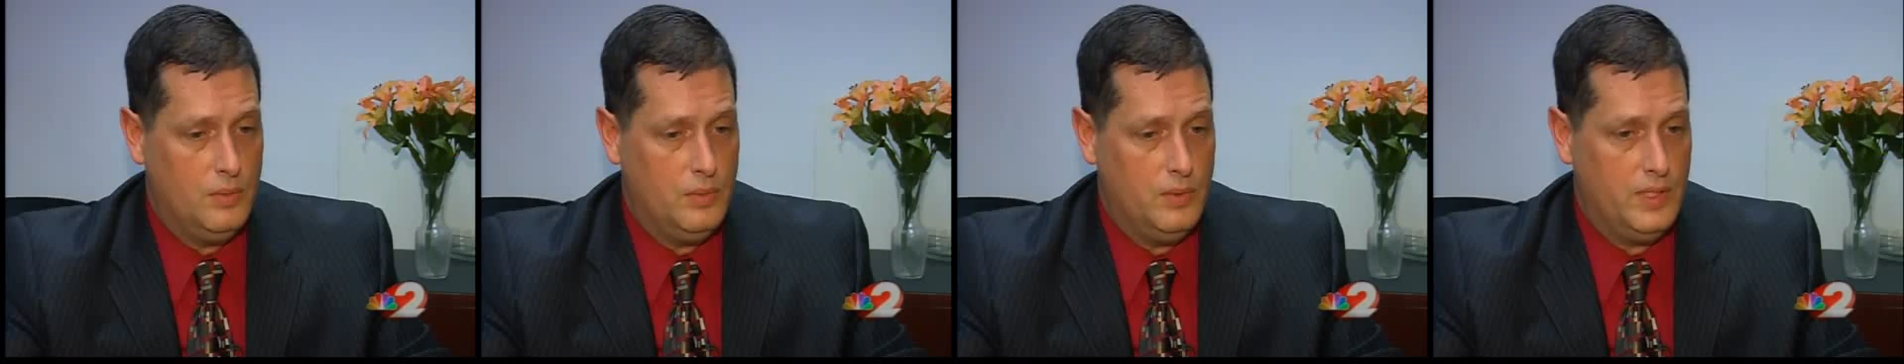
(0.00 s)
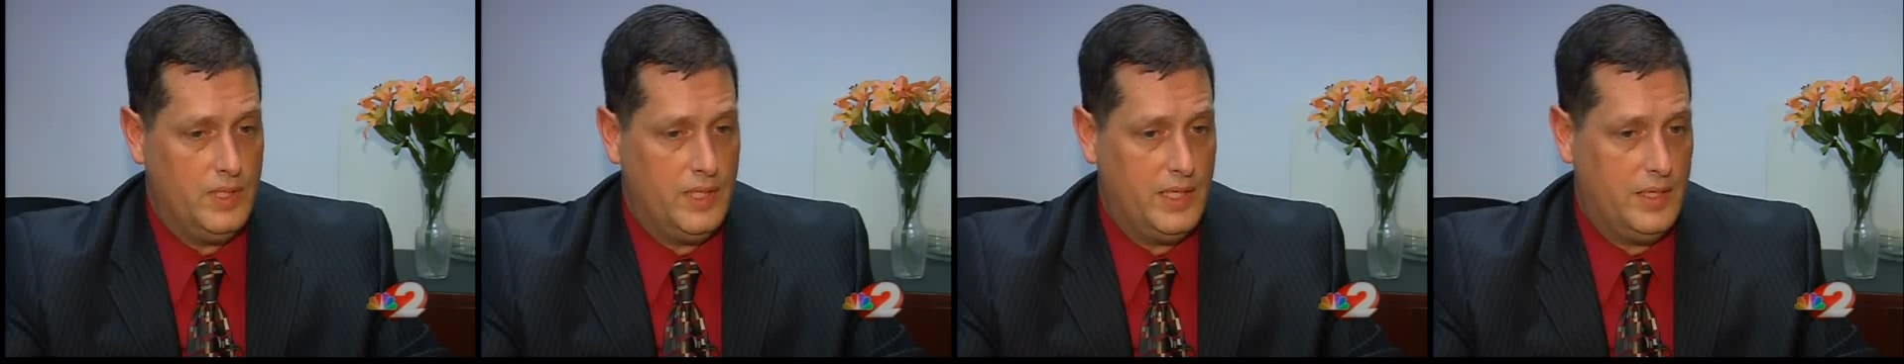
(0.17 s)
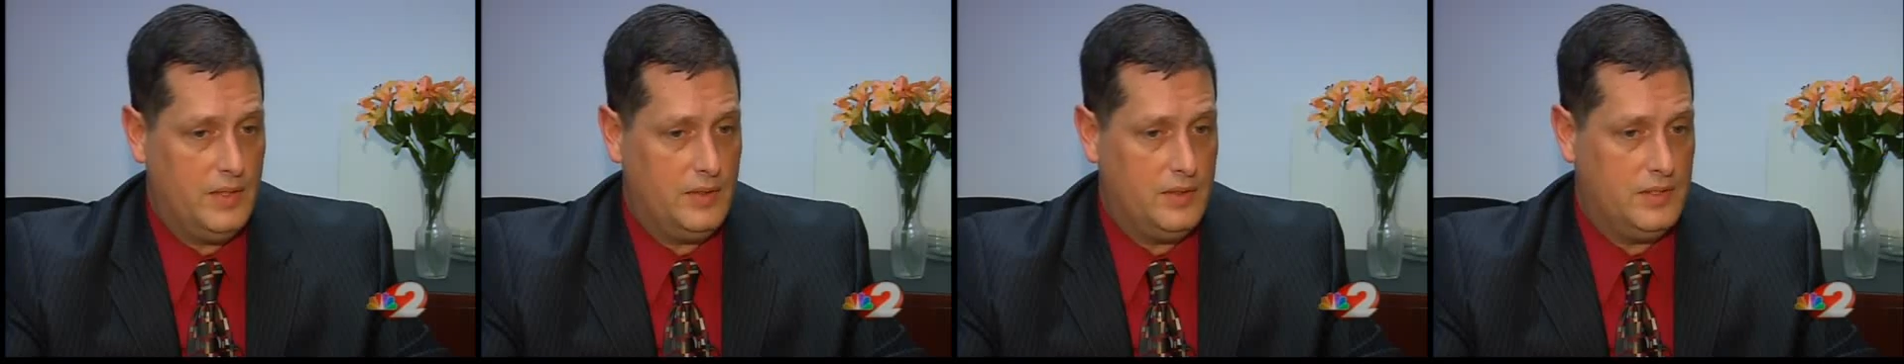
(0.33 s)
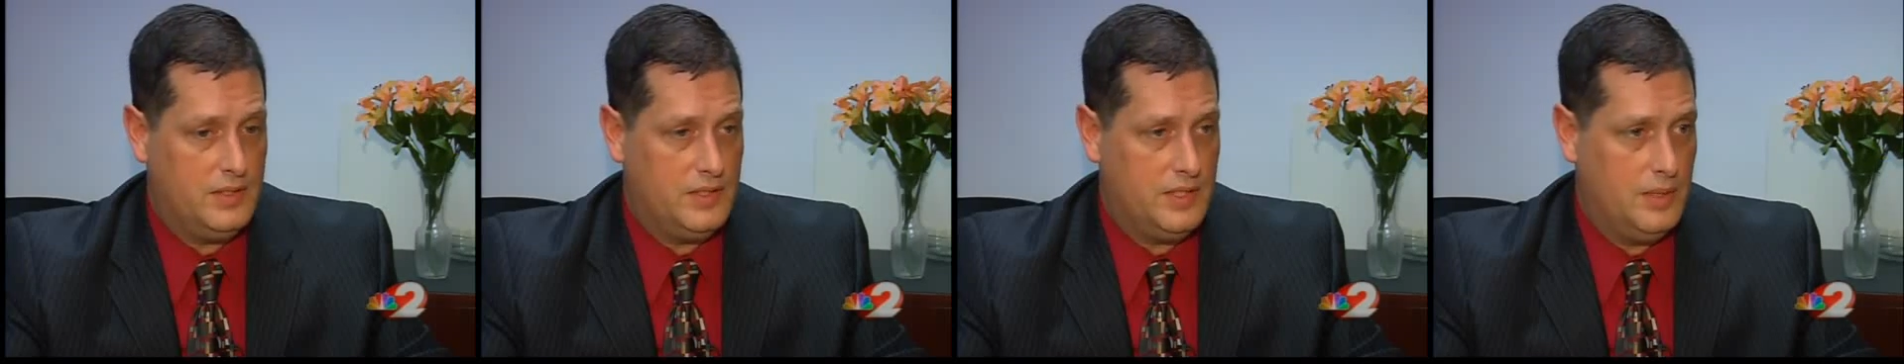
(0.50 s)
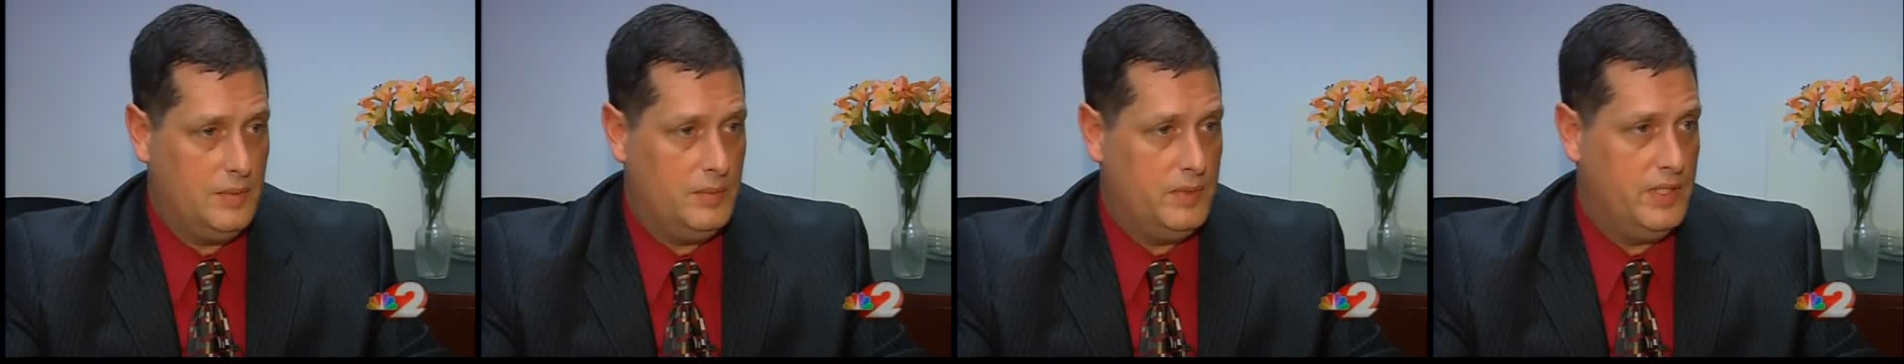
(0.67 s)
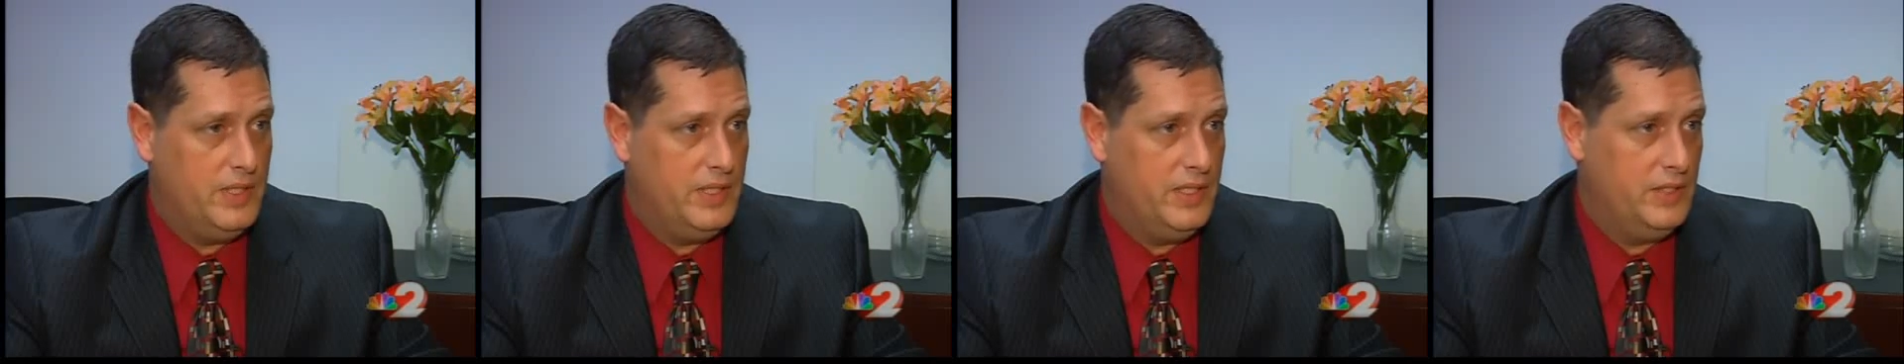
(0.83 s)
Without
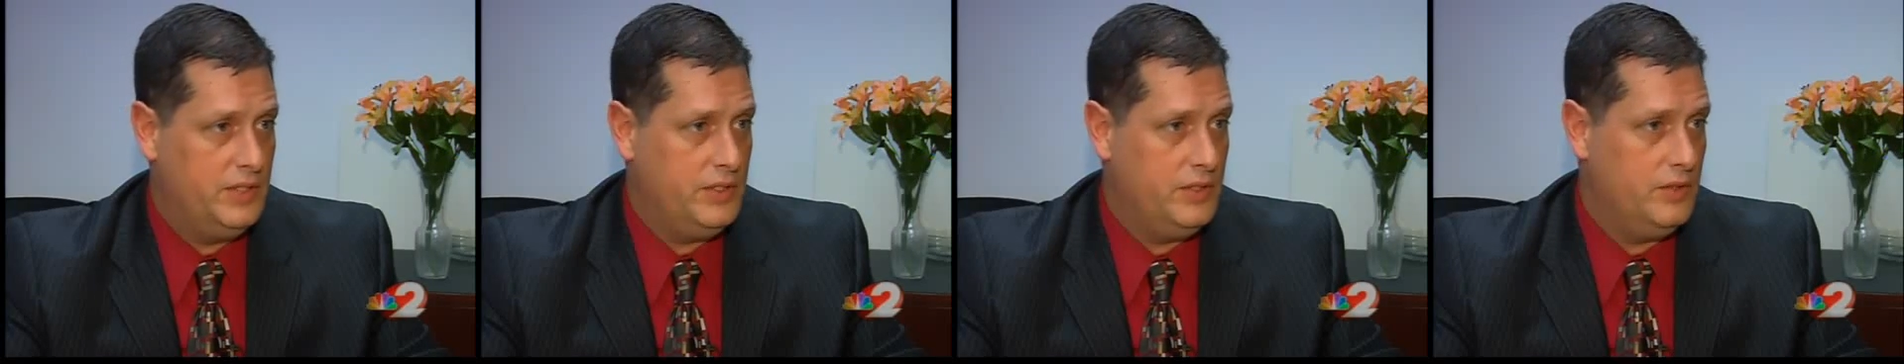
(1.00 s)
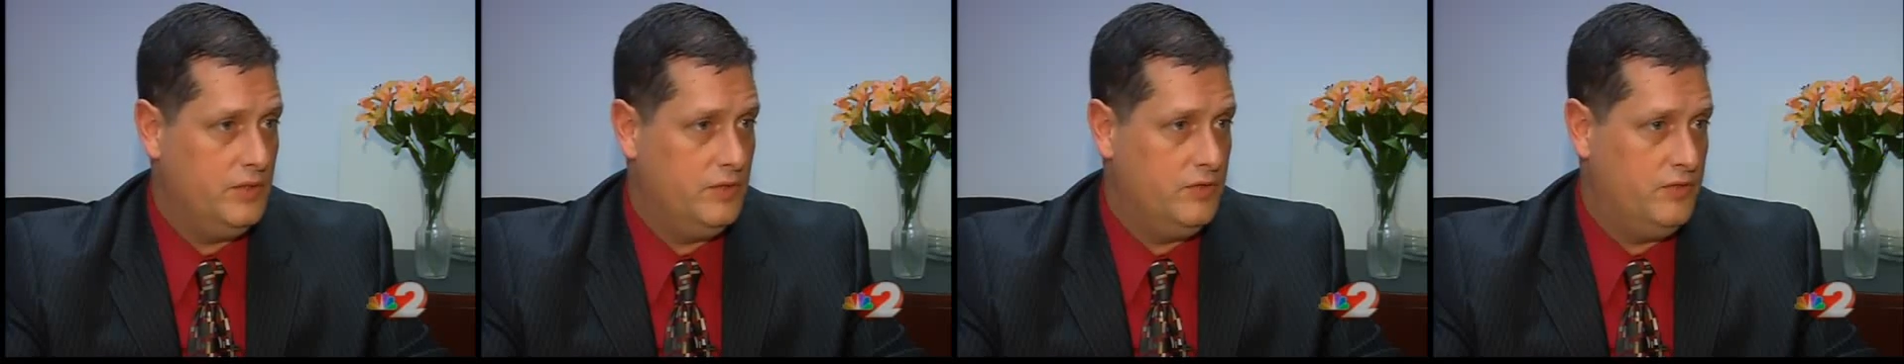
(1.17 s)
some additional